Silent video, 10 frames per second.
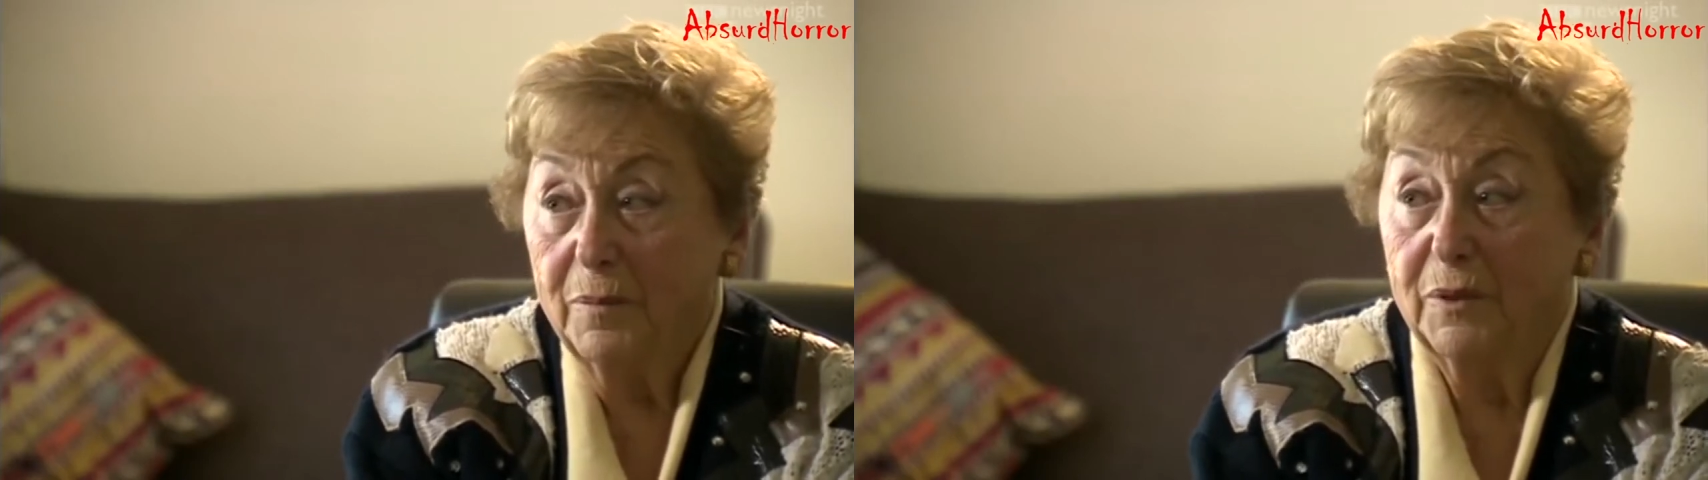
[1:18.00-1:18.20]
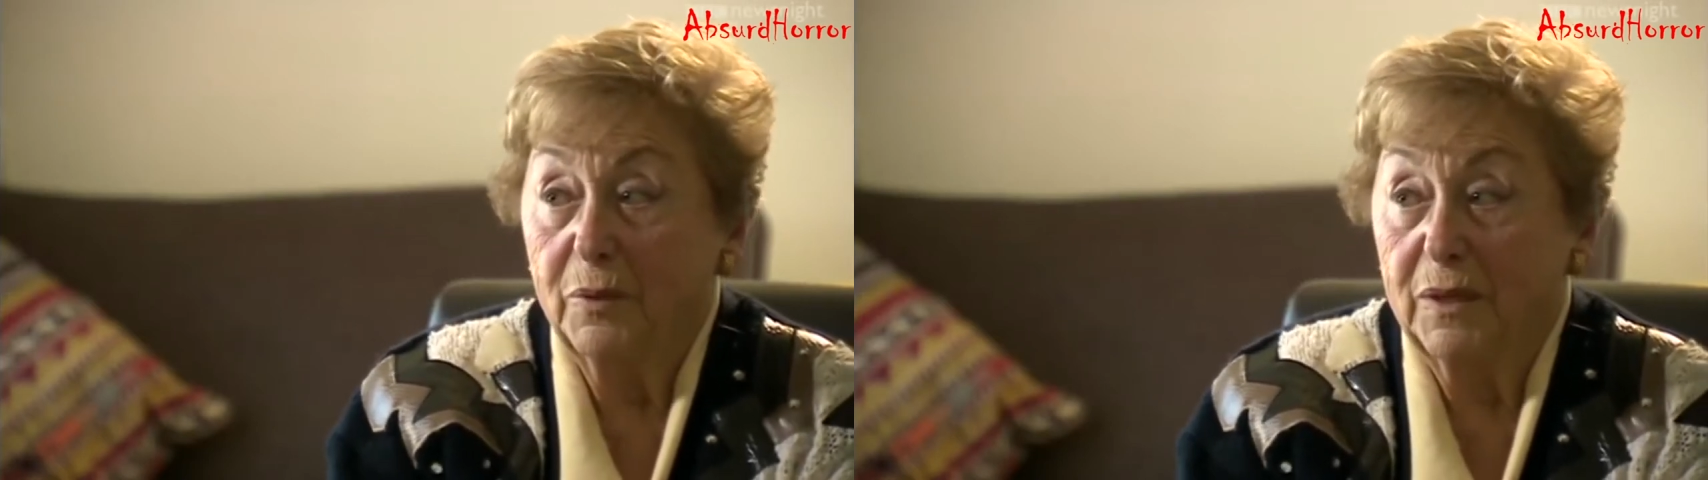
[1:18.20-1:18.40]

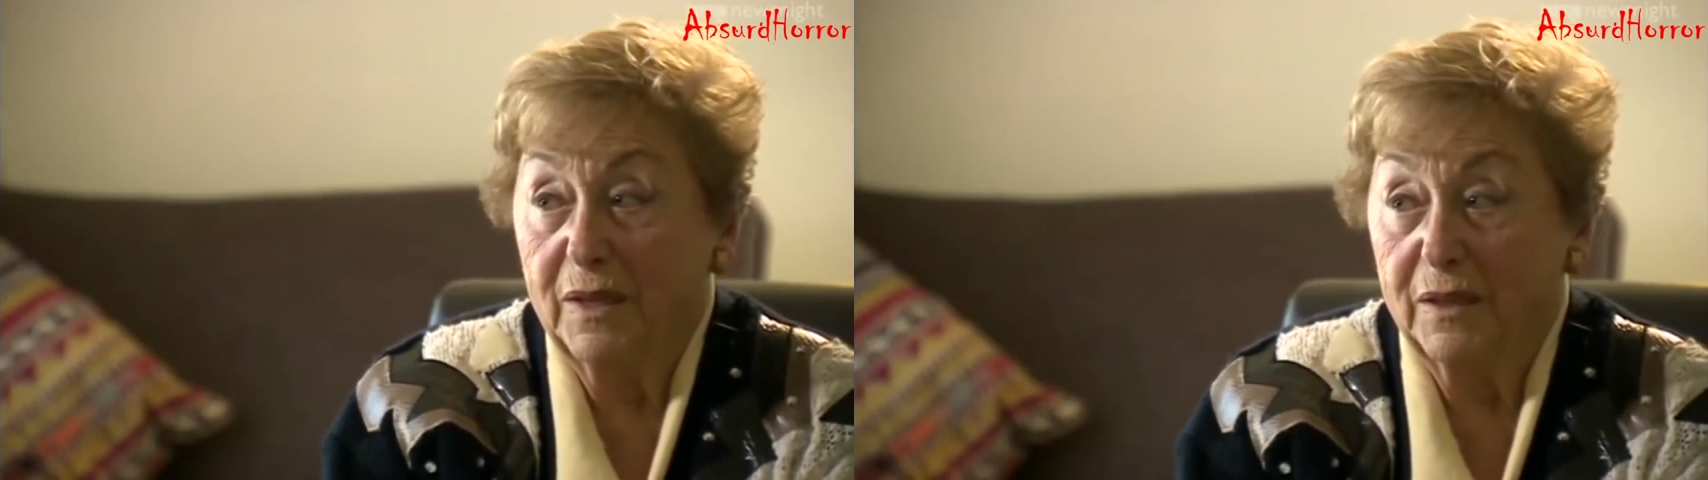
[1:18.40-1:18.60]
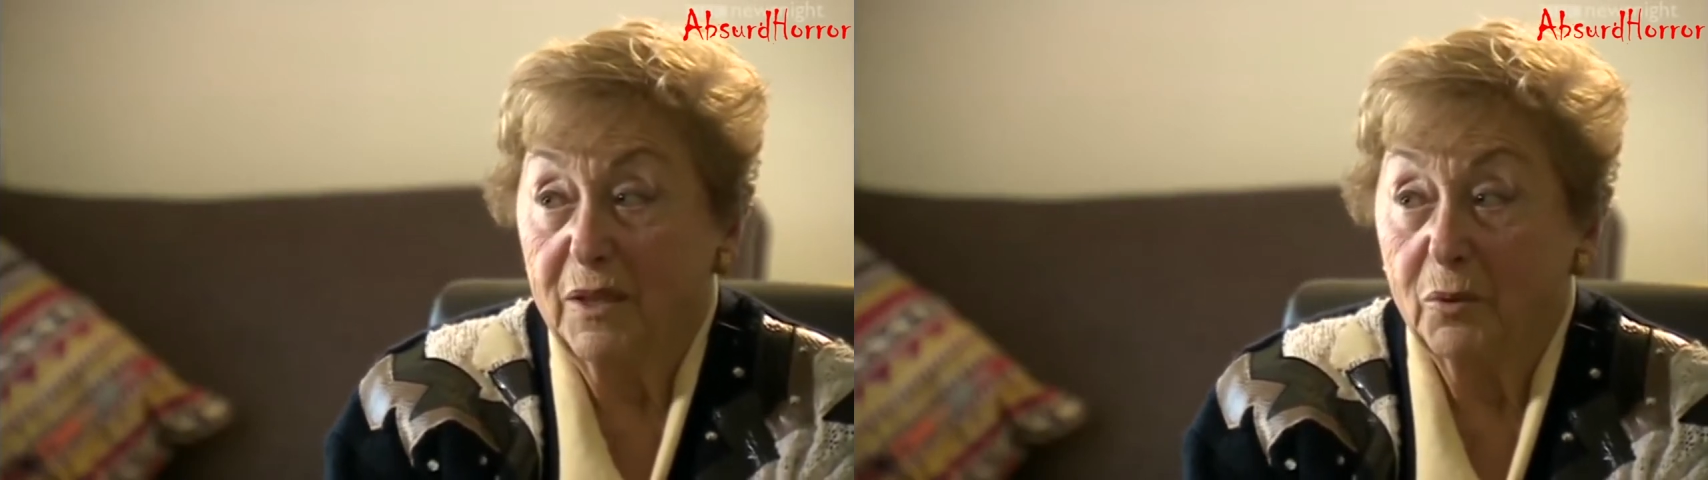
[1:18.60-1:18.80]
between
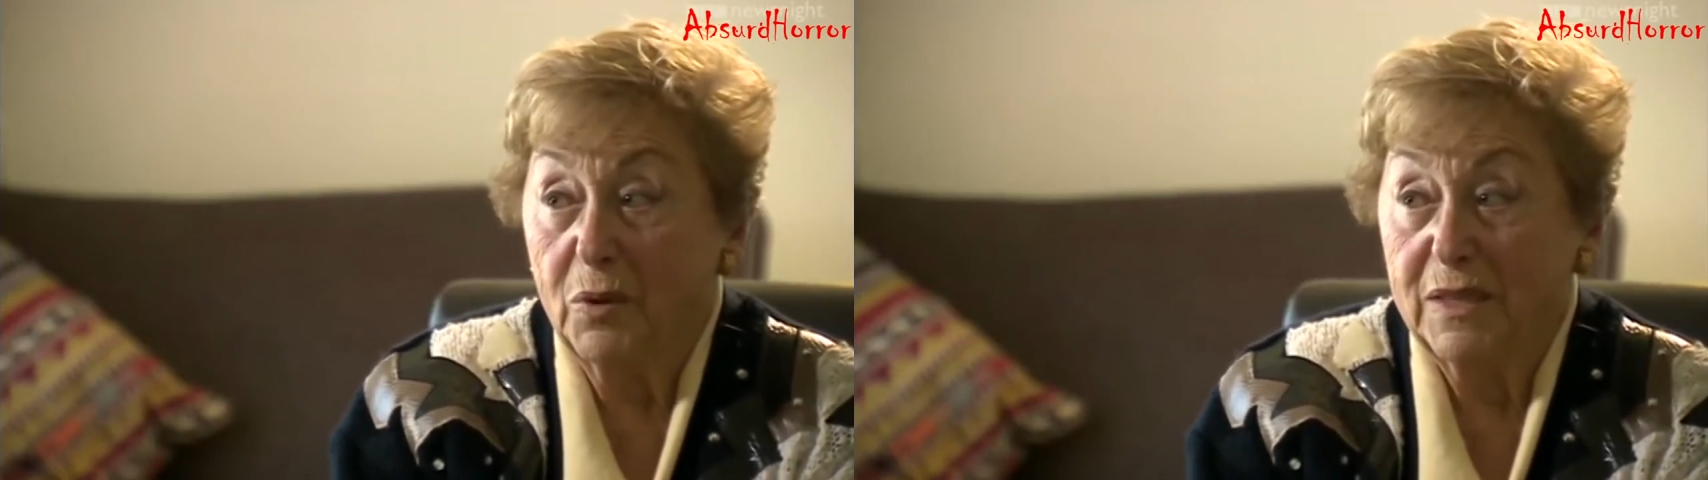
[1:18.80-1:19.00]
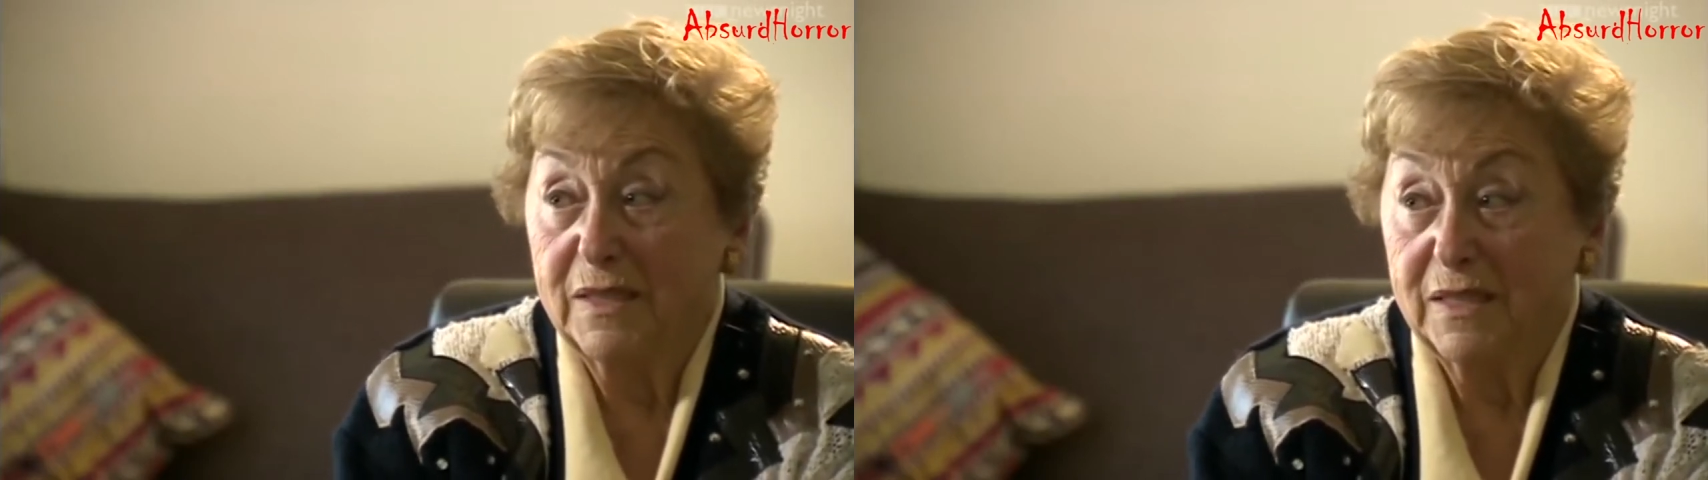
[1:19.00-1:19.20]
the
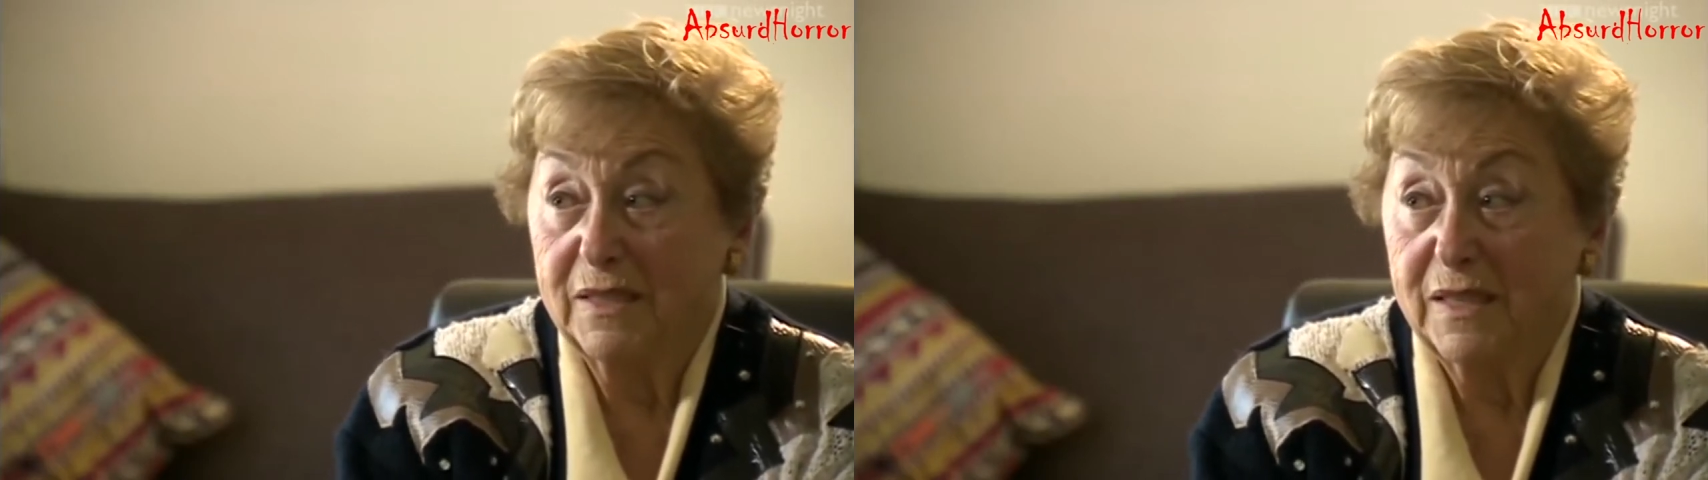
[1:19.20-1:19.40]
twins